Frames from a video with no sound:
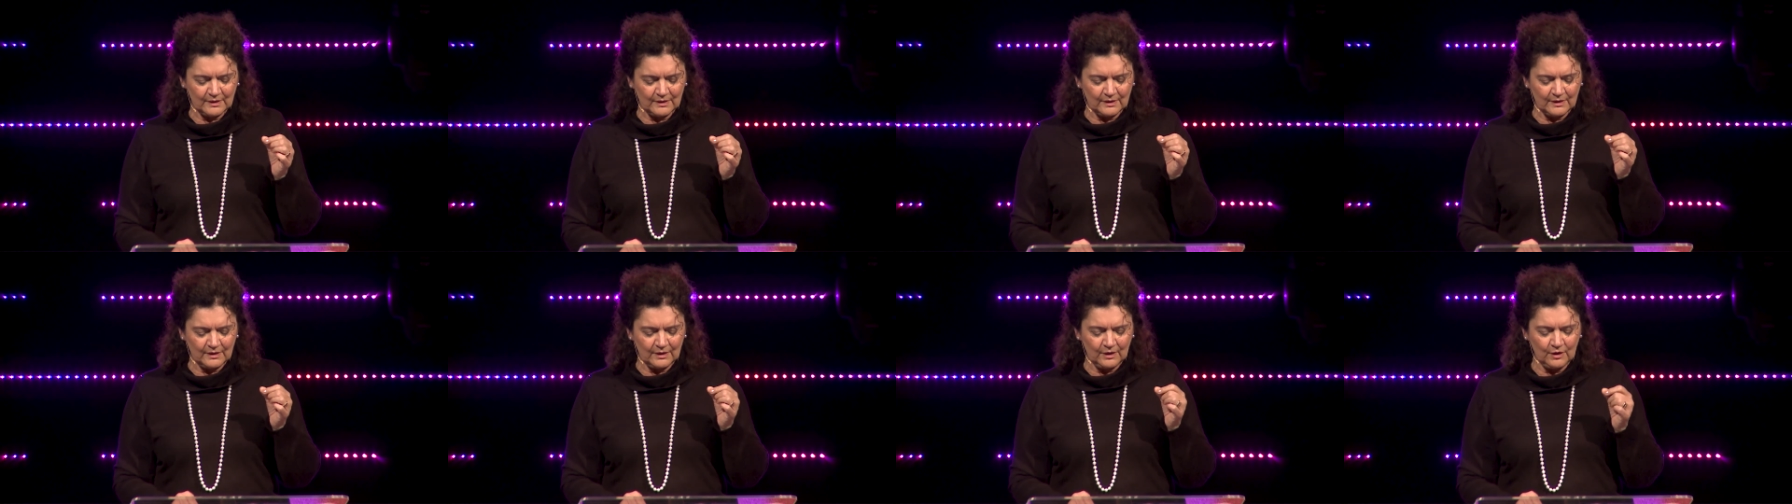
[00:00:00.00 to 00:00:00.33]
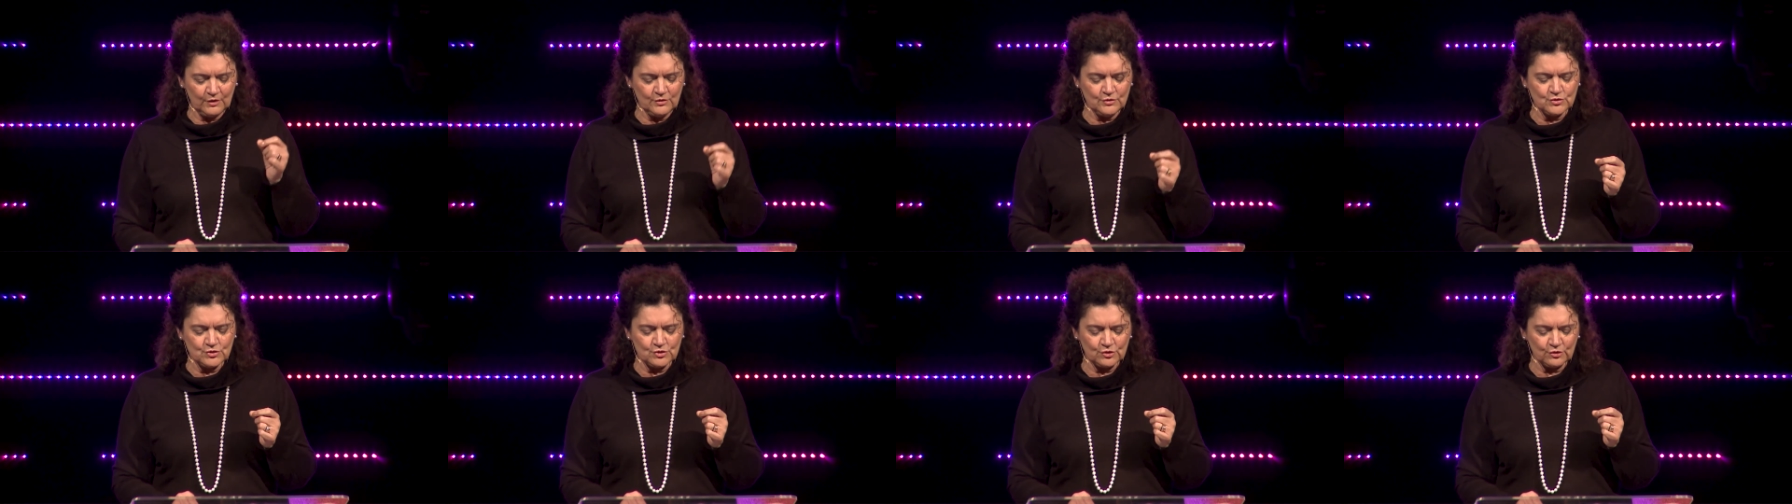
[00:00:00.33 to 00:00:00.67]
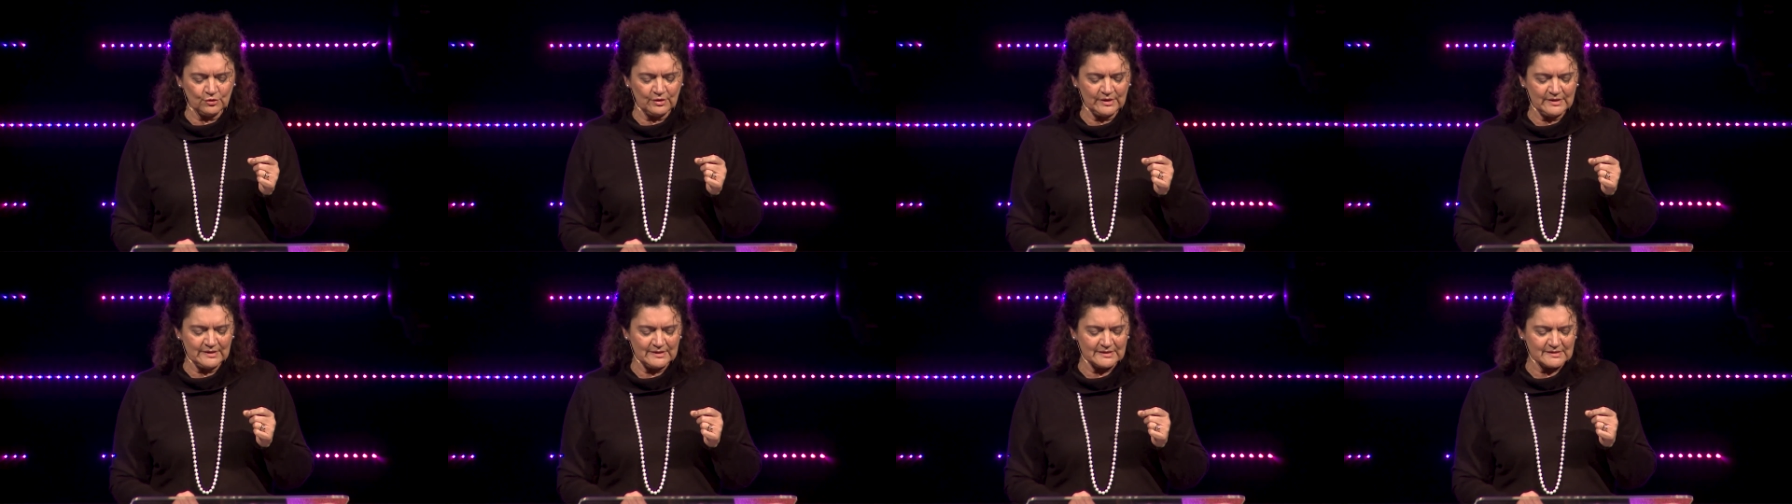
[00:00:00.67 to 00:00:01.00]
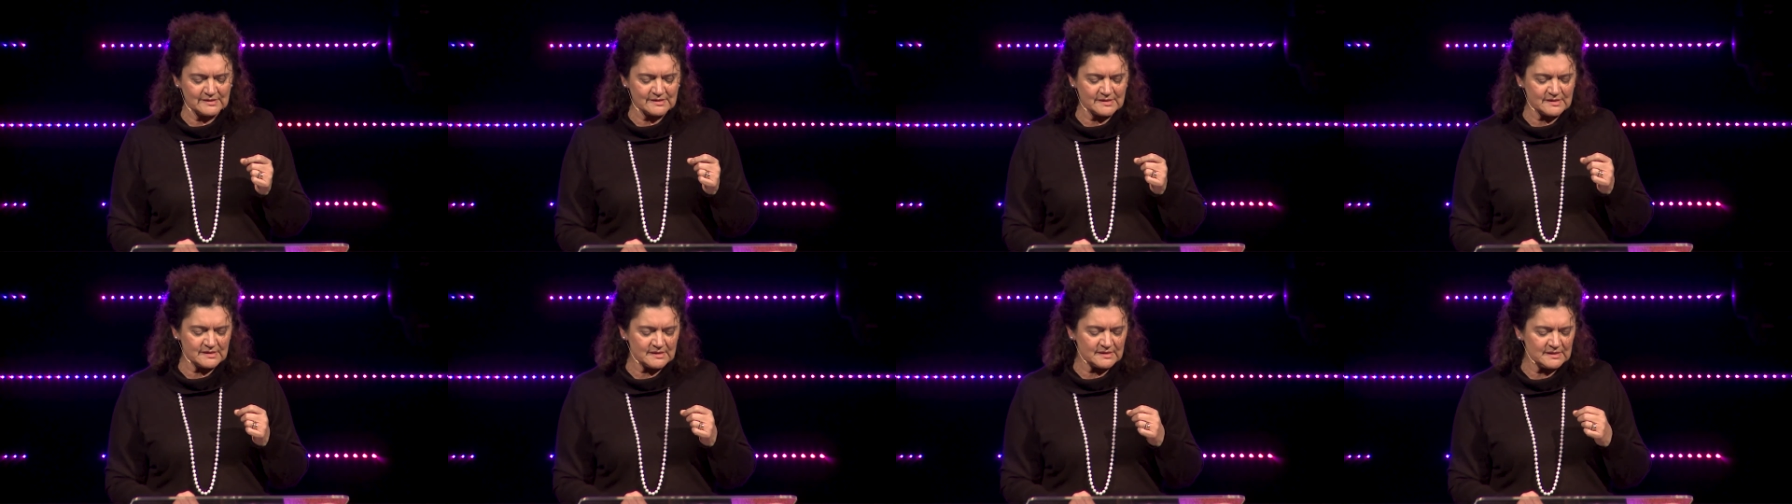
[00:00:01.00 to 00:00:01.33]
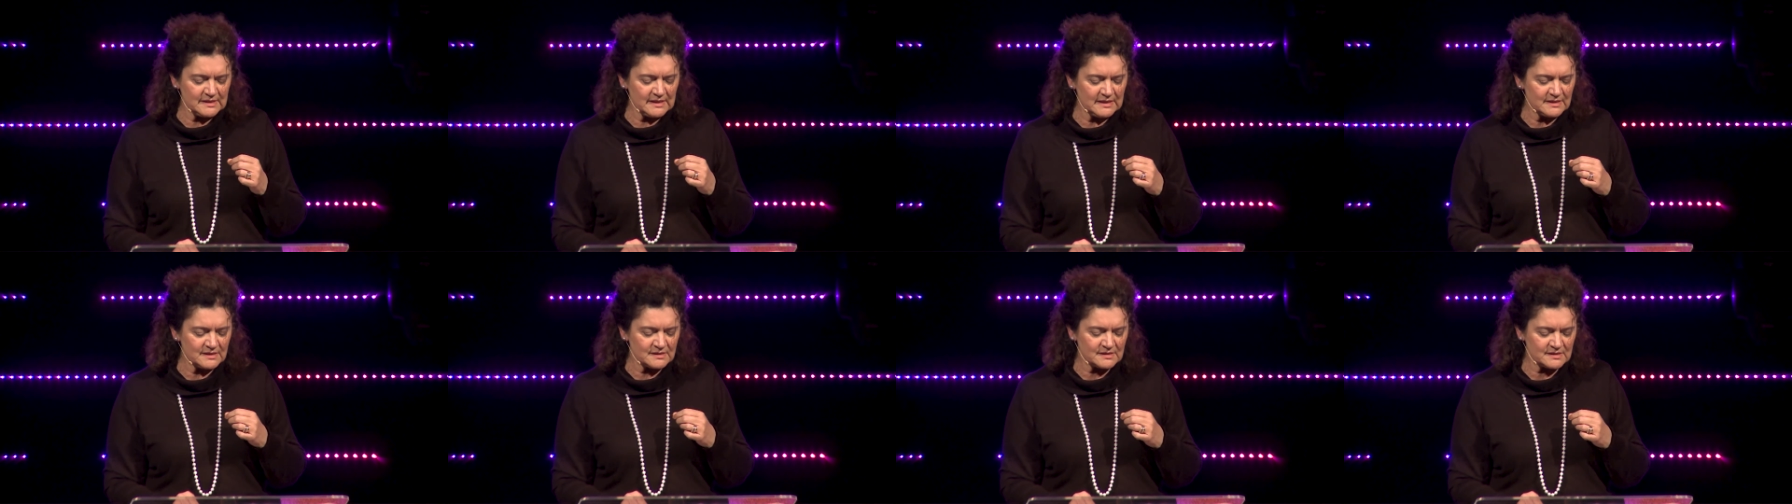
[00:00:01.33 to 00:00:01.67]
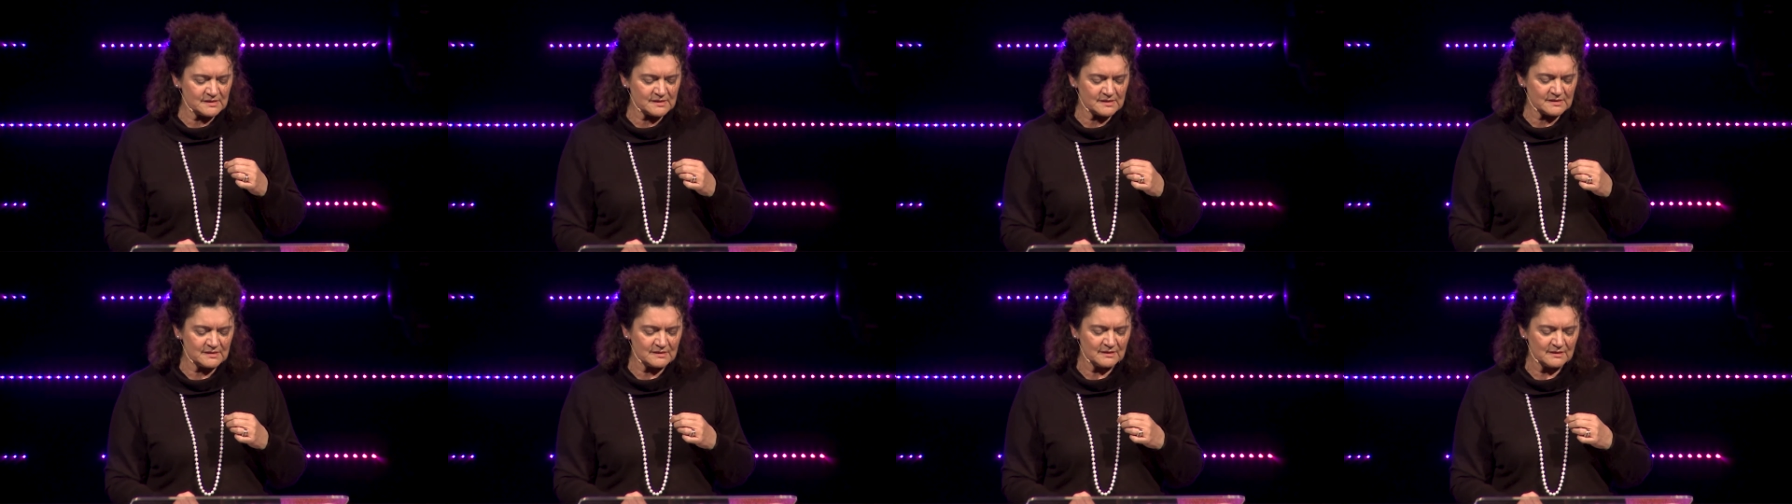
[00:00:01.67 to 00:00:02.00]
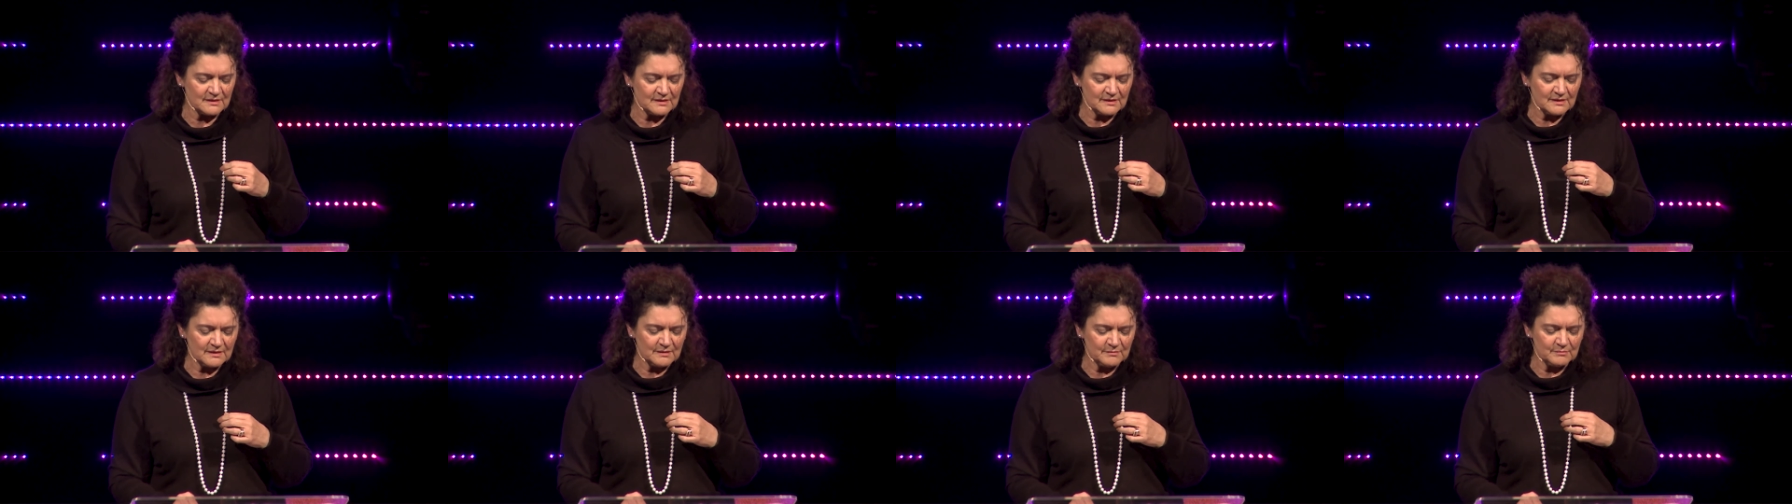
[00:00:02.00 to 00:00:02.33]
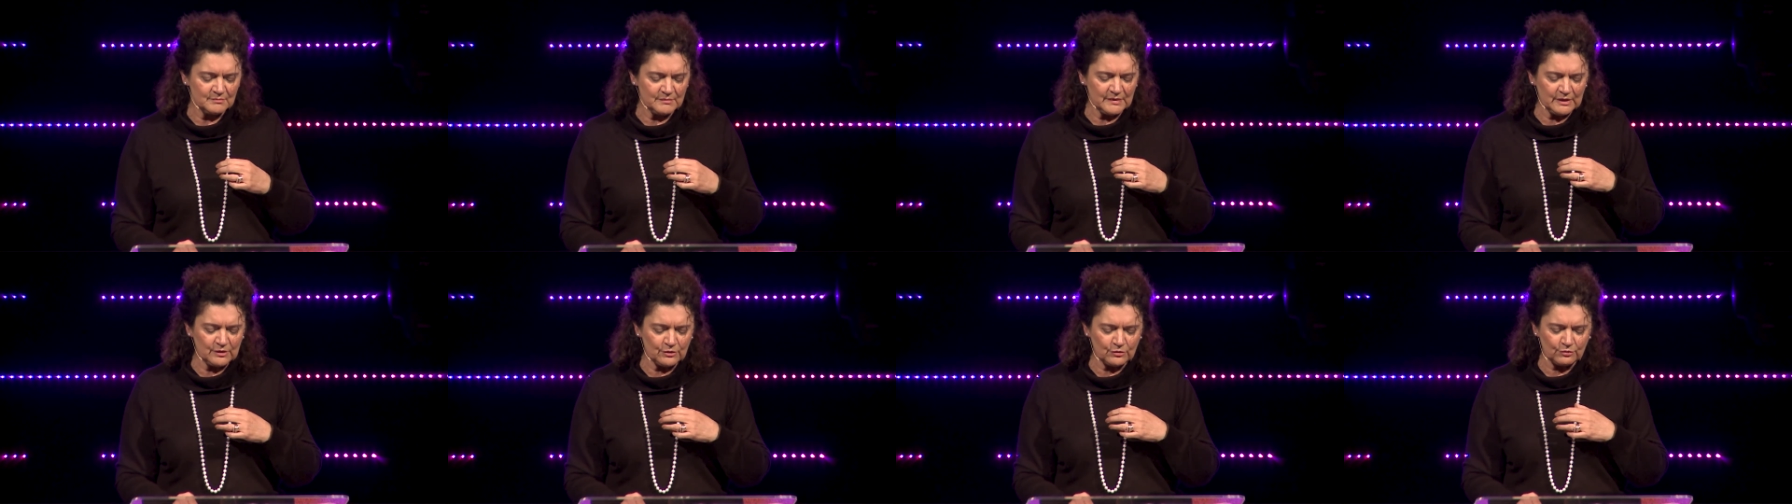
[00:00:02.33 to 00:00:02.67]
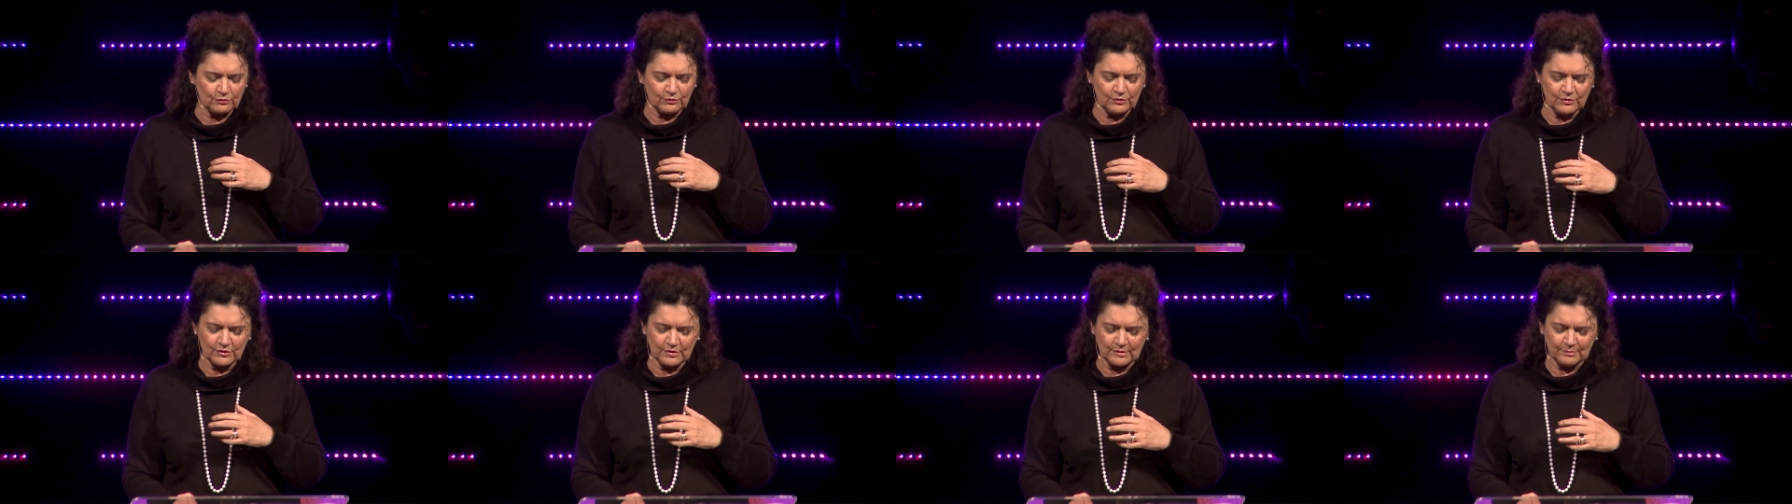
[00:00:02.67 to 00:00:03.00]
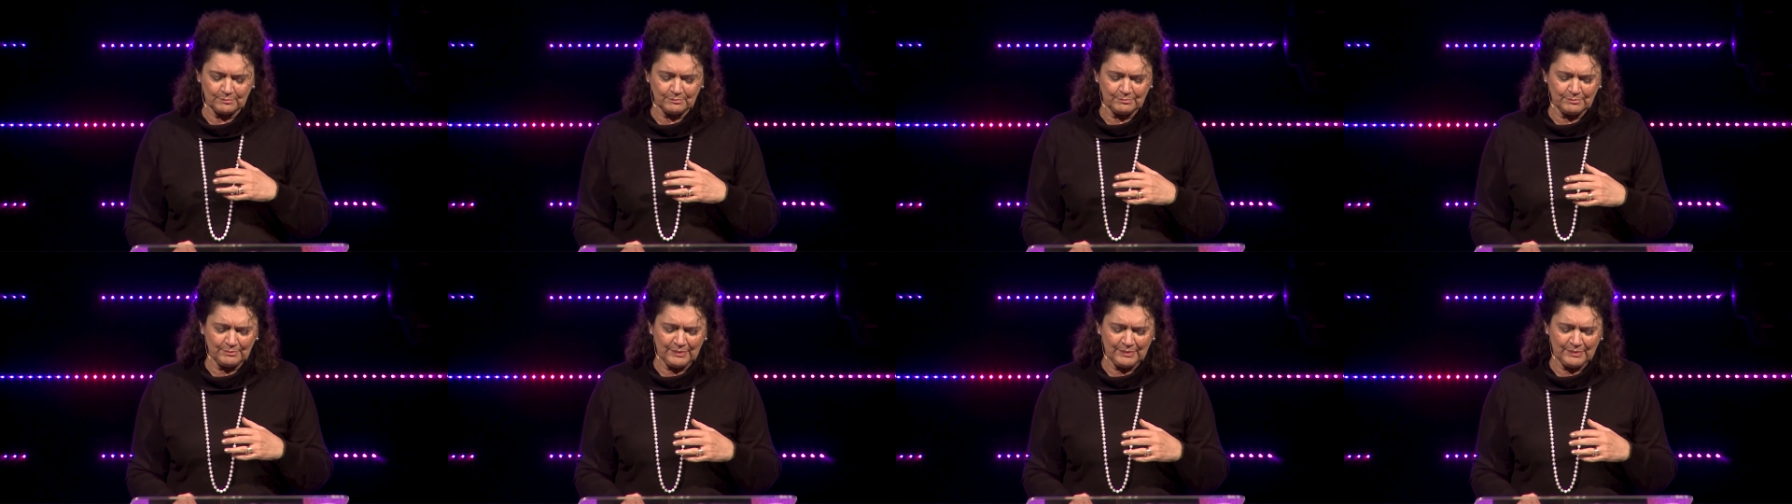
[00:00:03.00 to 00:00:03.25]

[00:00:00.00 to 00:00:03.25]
O joy that seeks me through the